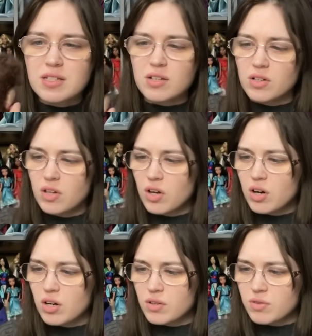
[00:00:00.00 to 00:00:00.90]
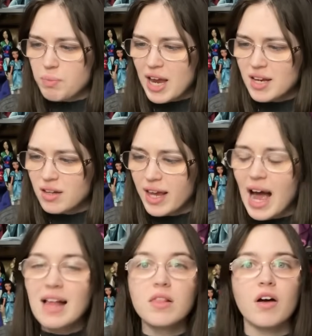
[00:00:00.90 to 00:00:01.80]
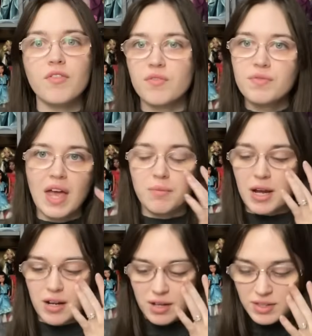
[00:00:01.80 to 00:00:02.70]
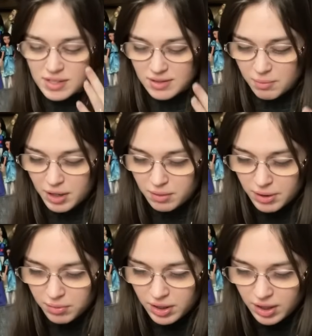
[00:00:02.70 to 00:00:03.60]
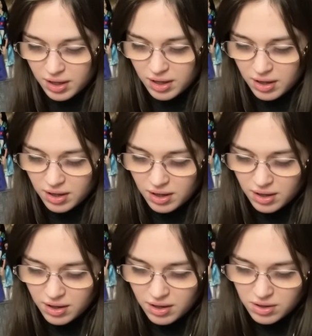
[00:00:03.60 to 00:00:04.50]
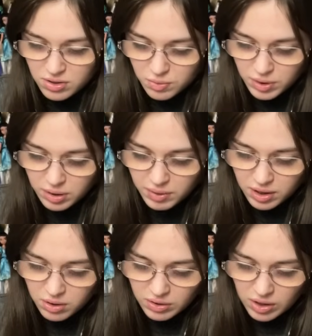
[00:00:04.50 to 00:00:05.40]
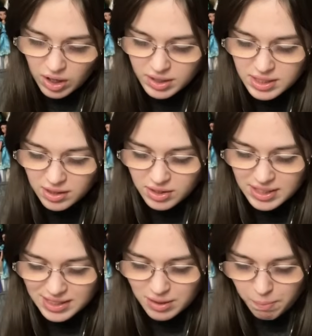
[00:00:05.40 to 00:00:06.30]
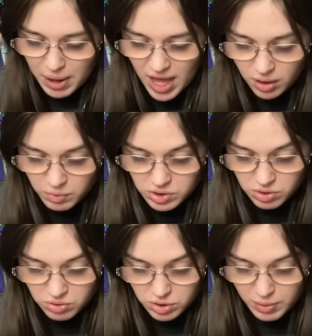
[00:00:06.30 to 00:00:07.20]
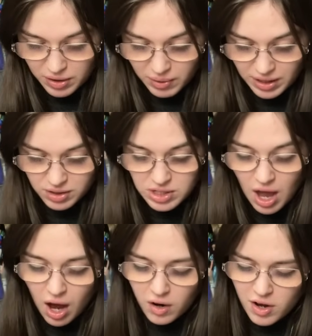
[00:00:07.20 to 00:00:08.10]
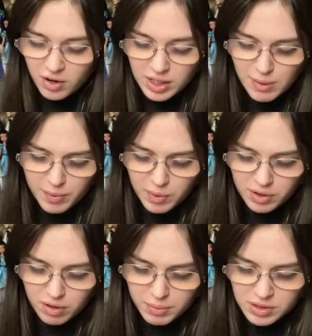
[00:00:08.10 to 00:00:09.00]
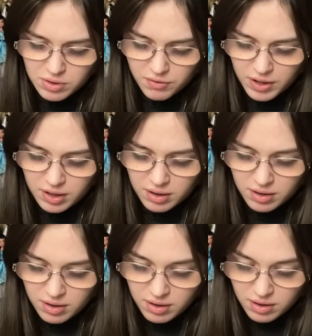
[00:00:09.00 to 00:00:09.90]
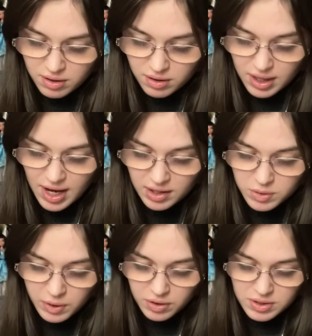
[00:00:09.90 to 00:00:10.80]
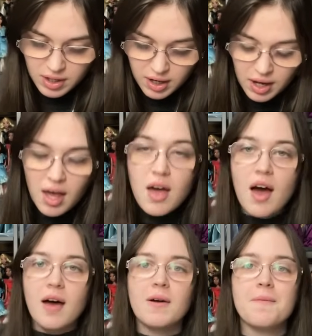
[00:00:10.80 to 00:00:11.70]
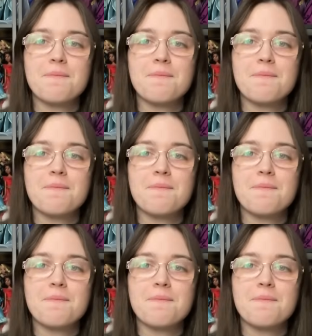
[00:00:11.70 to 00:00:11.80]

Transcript: deal her paint like i love hand painted and this is hand painted by the way like it's really really cool honestly looks like some pen was used by the way it looks oh no it's probably watercolor pencil if i yeah that's what it looks like um